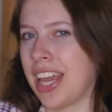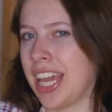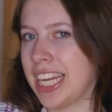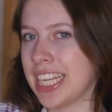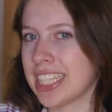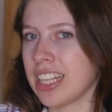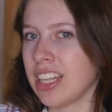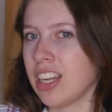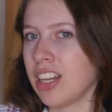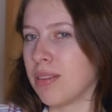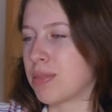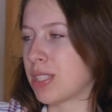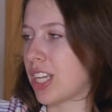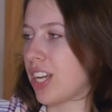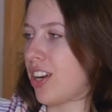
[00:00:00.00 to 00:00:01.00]
it is a little
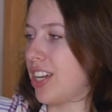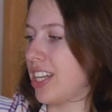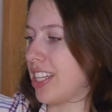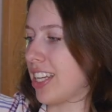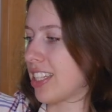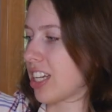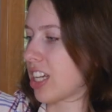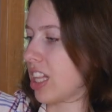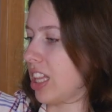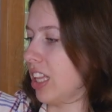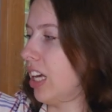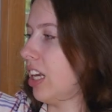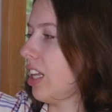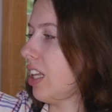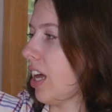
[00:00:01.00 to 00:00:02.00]
obscure and it does look a
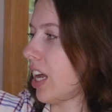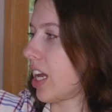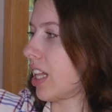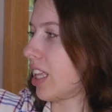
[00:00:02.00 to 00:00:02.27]
little like